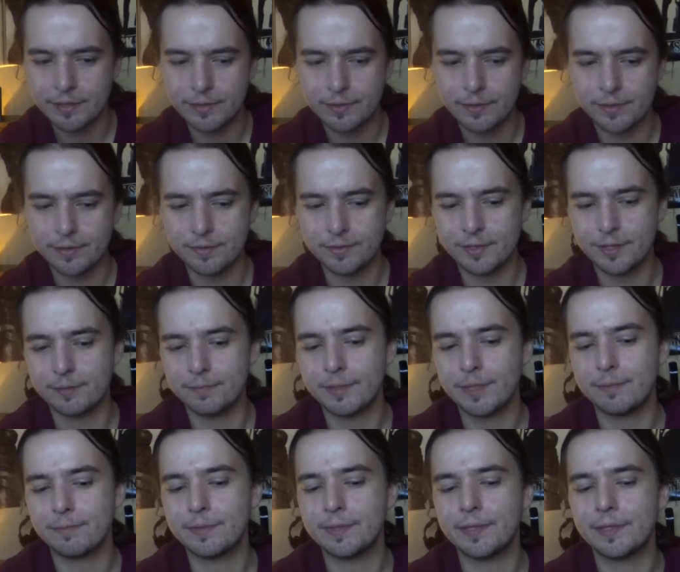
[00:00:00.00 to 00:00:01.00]
you also
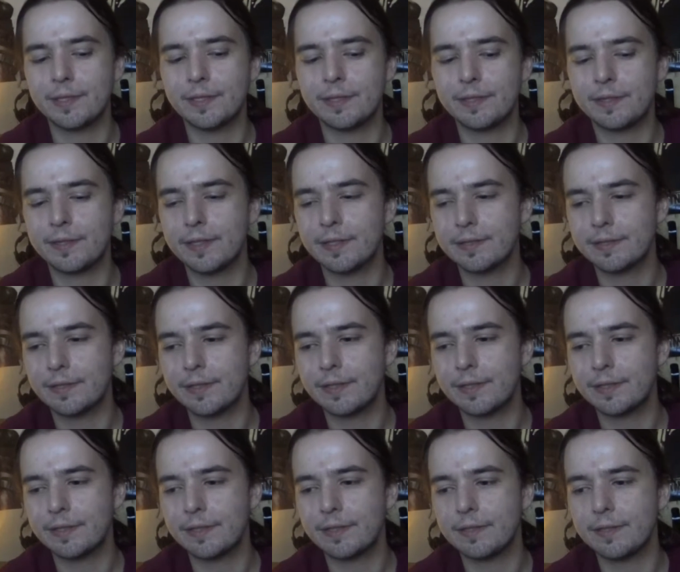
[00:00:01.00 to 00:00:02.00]
sometimes get things
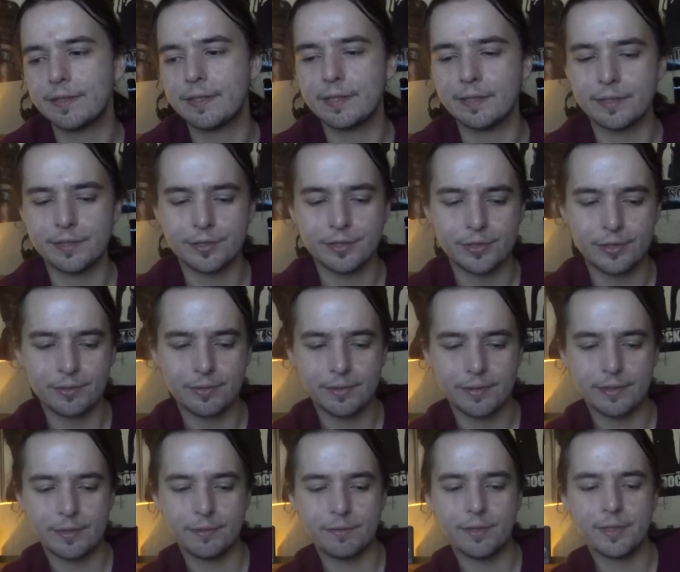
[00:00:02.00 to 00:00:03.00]
like The Killing Joke
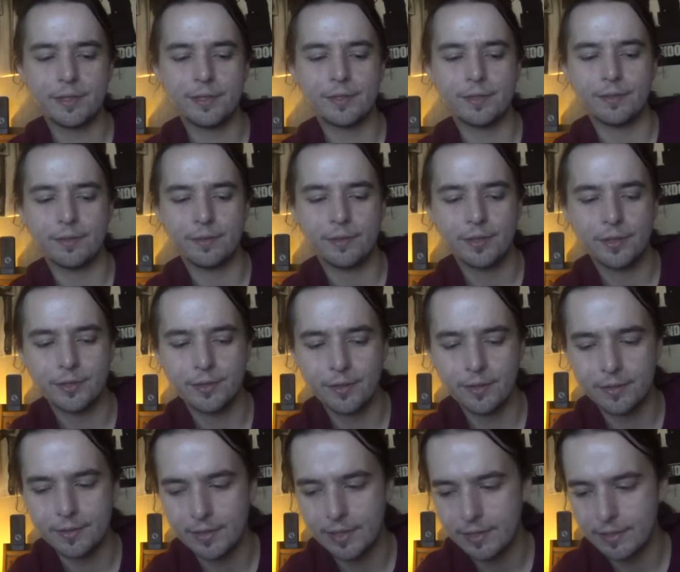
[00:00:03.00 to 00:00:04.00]
and the original
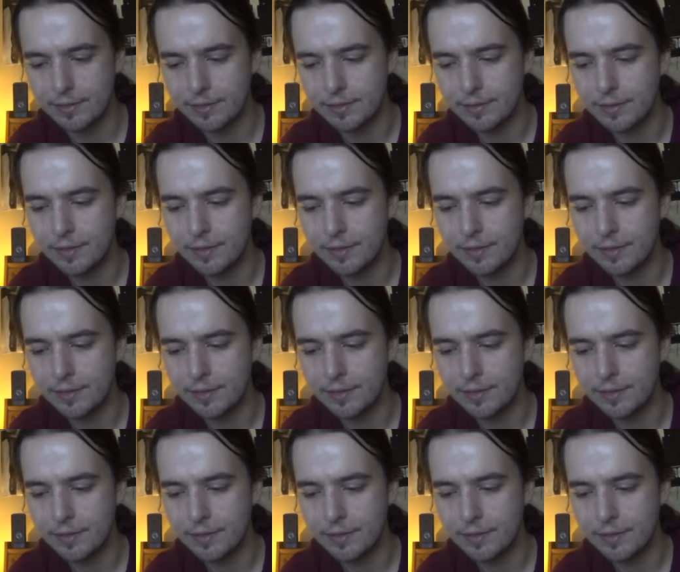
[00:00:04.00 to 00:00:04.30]
Dark Knight